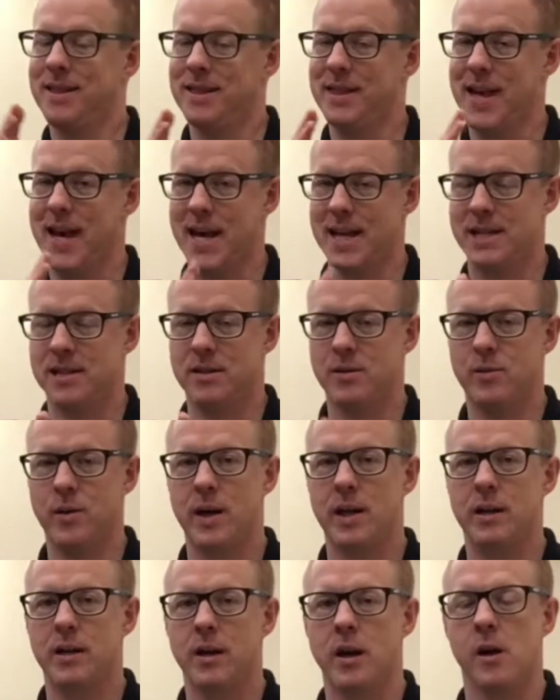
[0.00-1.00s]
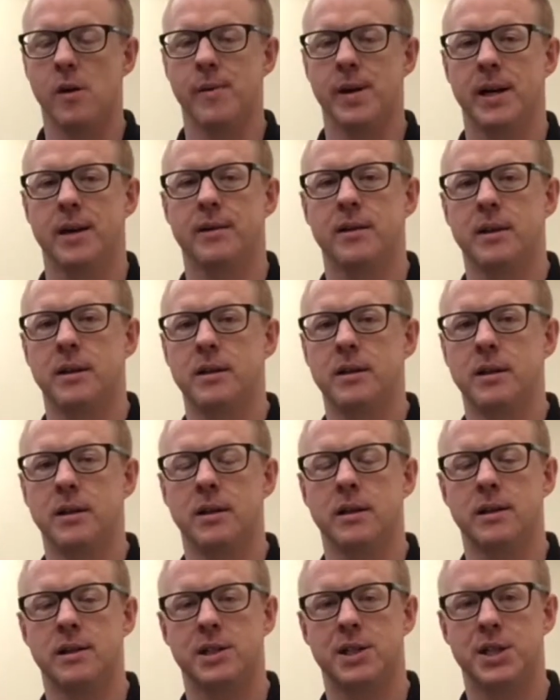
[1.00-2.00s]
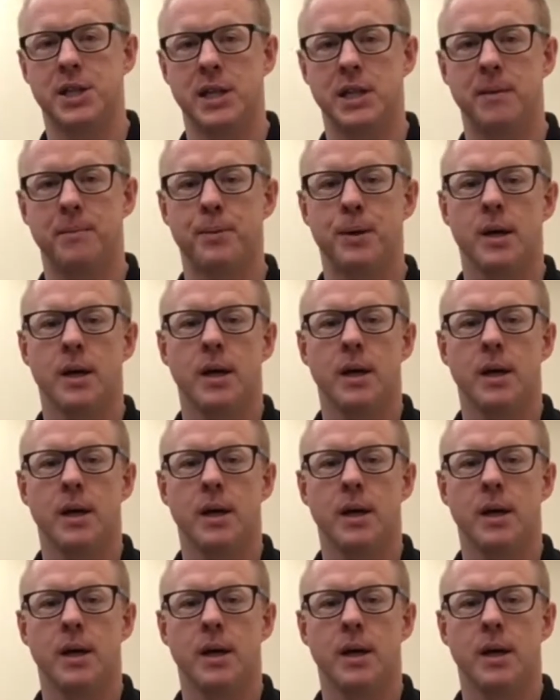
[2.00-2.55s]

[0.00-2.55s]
that's the way to go, man. It's cheap,